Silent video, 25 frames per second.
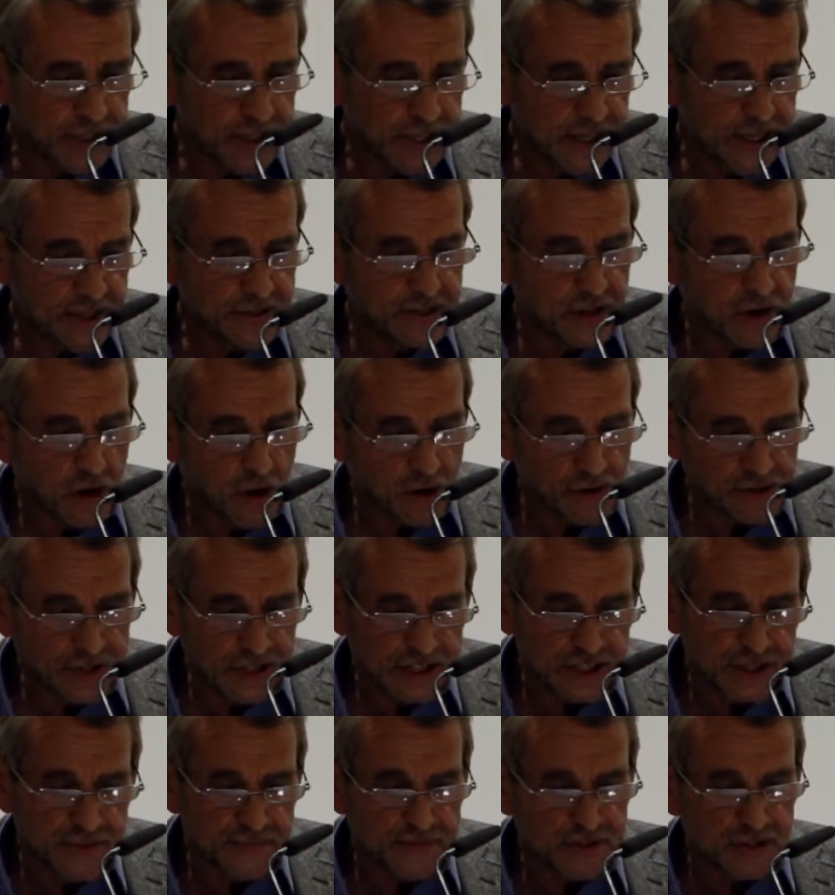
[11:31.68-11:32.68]
indeed the
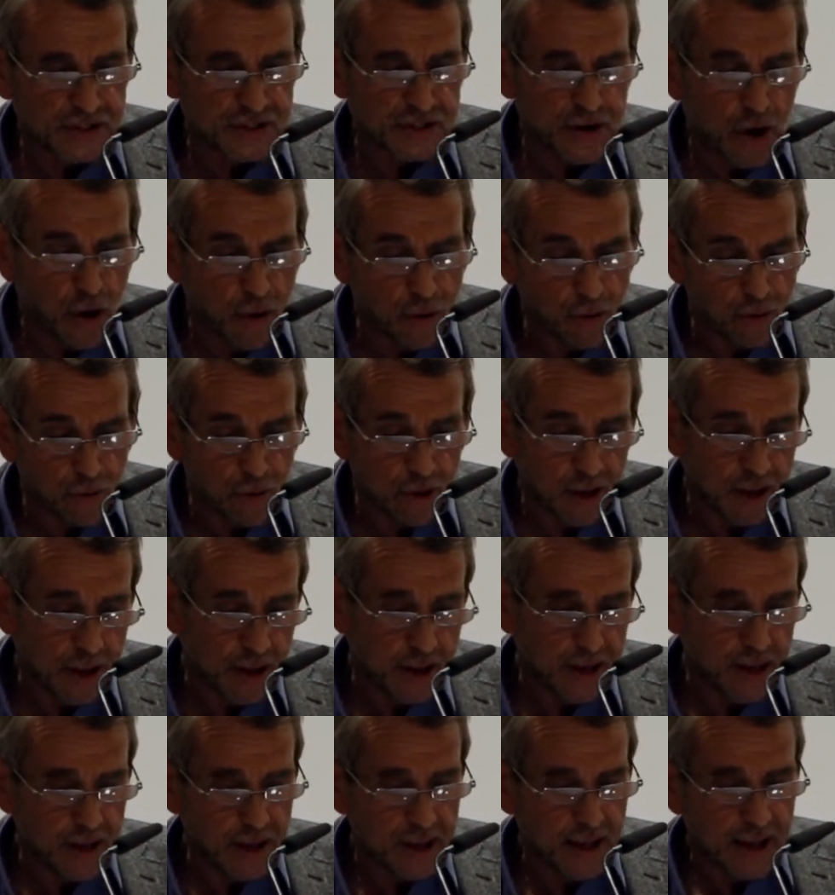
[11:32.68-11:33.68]
contents of the soul,
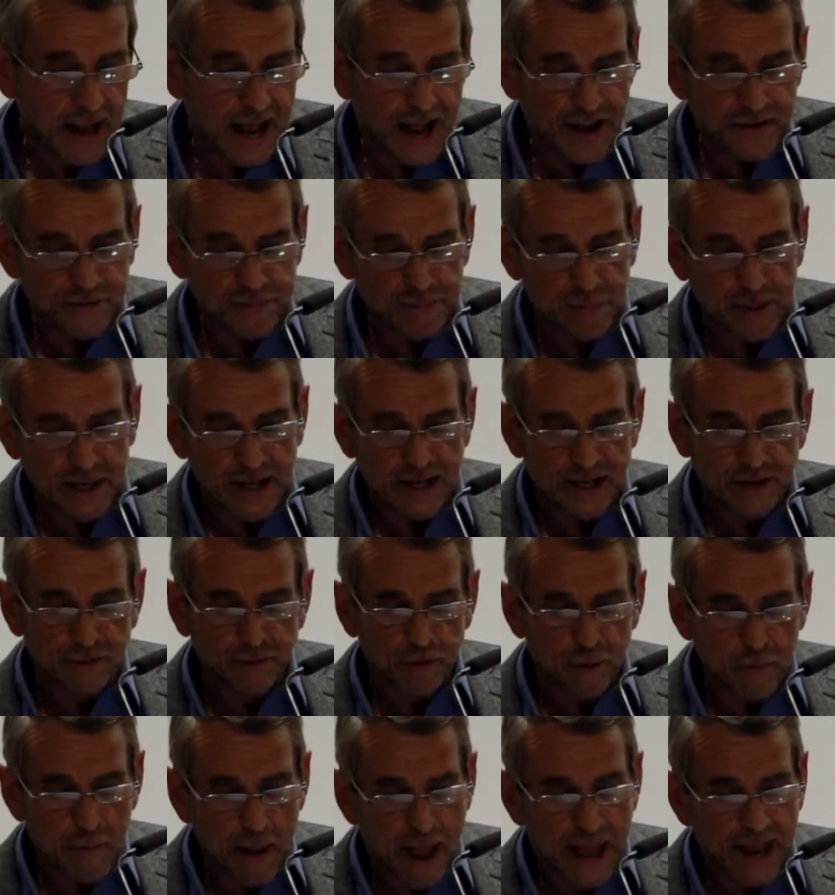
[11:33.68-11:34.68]
have been
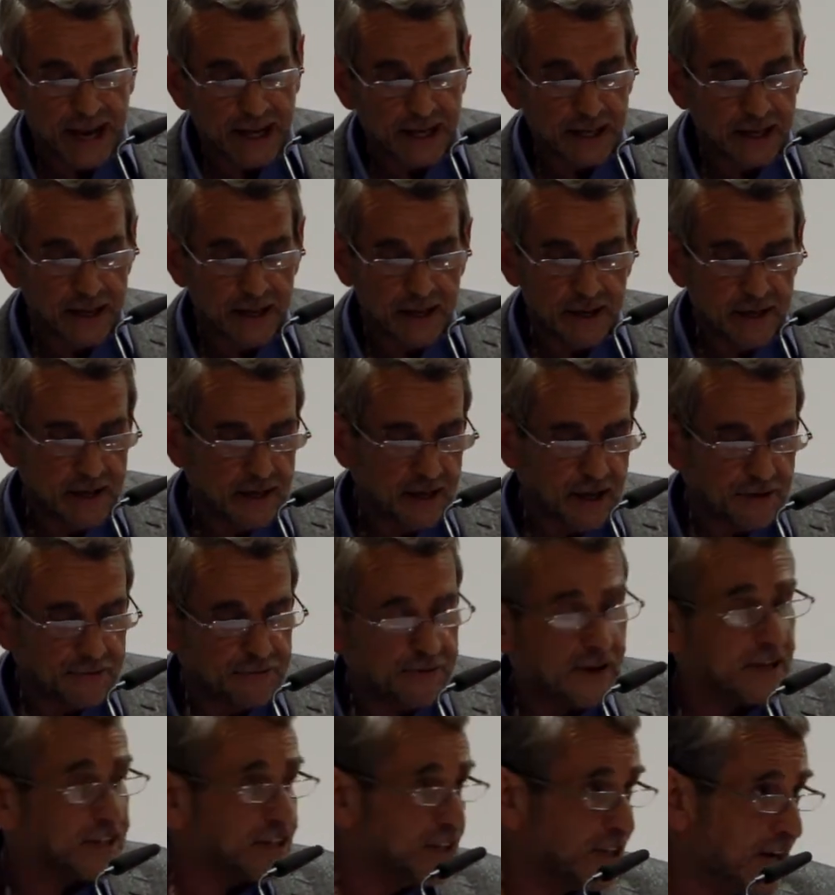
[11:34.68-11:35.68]
and remain a
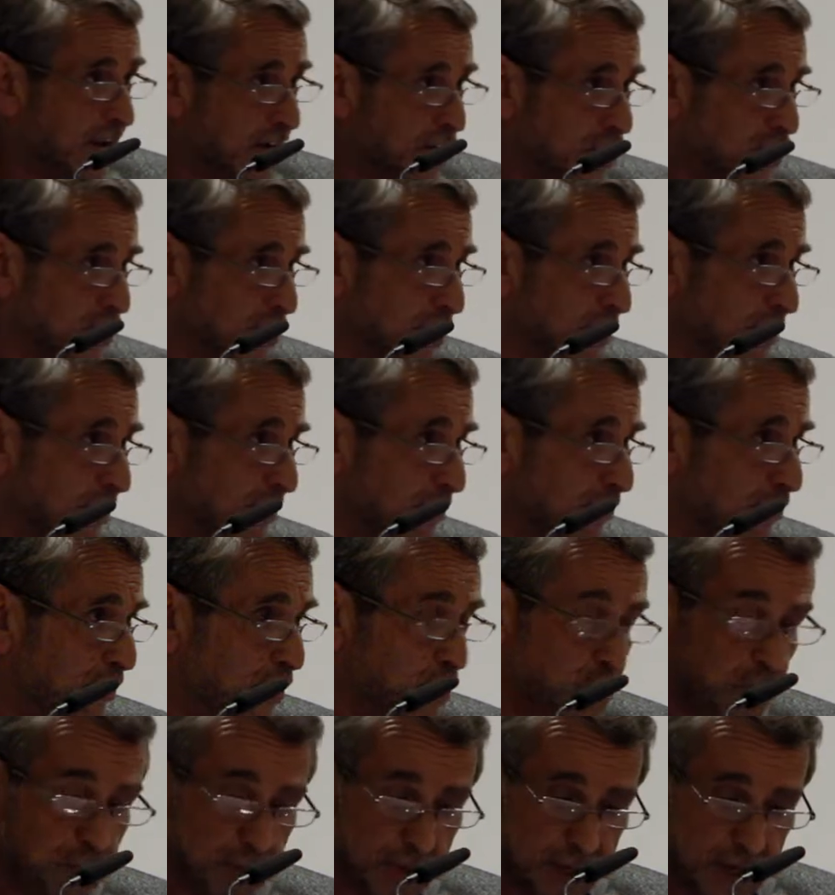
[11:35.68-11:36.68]
fascination for
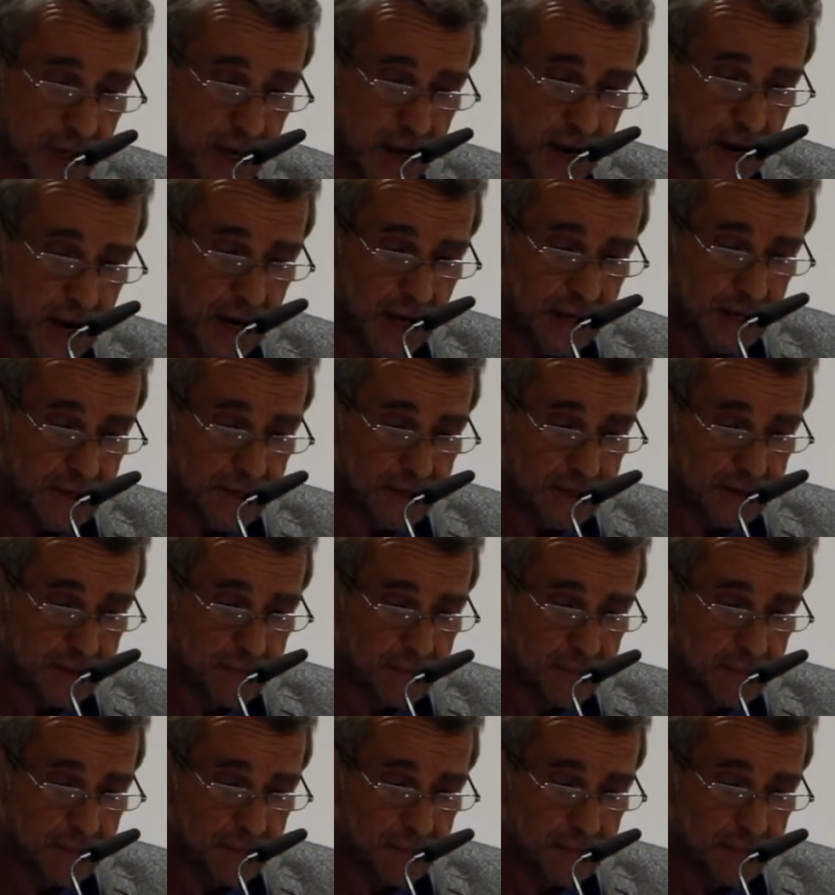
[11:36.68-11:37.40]
humankind.